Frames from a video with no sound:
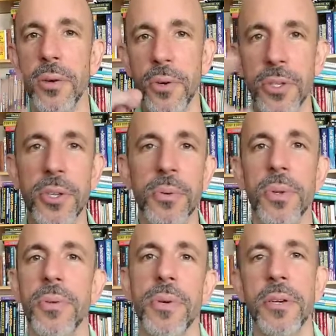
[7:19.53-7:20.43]
or 2 or
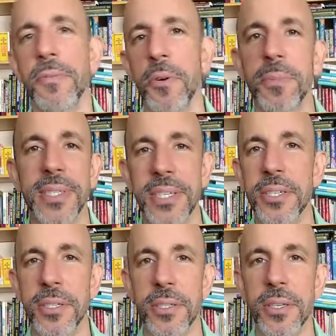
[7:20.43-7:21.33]
3 or 4
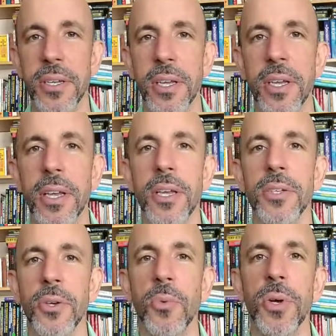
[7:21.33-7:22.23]
positions.
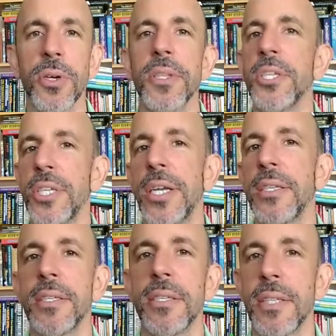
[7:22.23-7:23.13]
So what are the
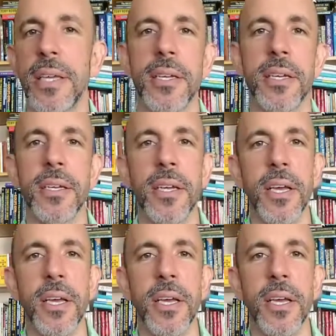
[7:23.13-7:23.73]
chances that